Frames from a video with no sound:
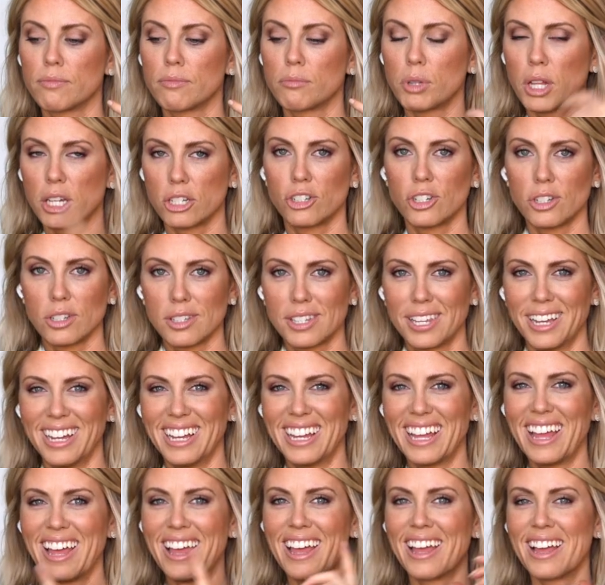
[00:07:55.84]
blushes
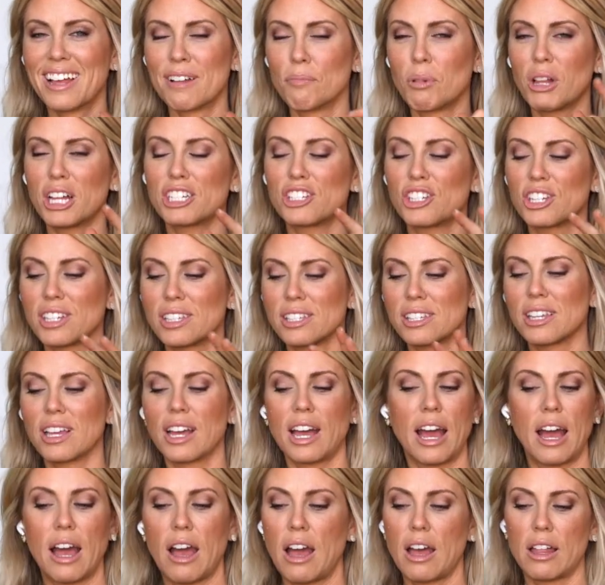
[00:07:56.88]

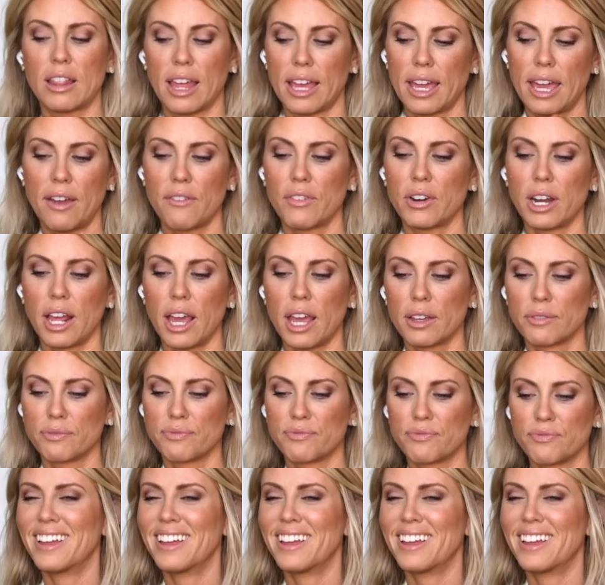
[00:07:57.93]
like every day.